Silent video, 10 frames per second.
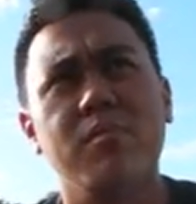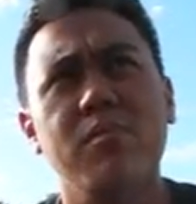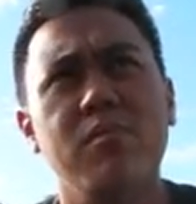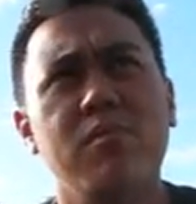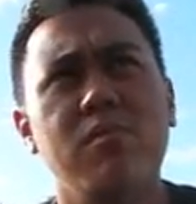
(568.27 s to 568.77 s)

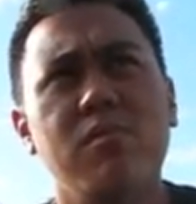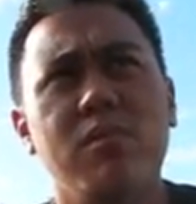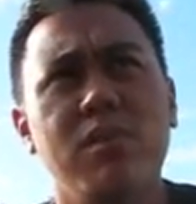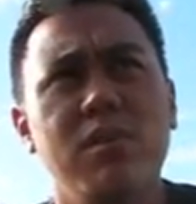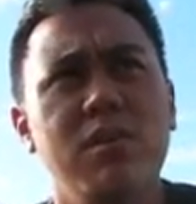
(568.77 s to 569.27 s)

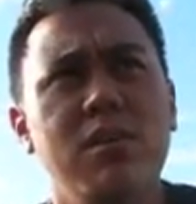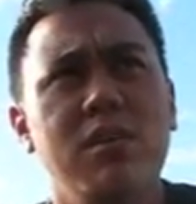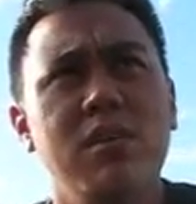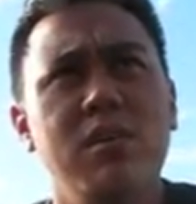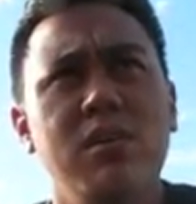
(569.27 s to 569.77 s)

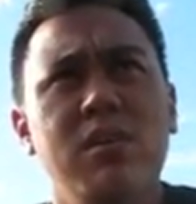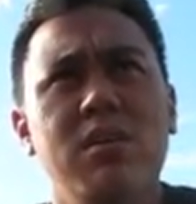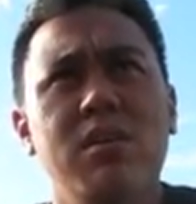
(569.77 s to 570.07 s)
Nothing is said.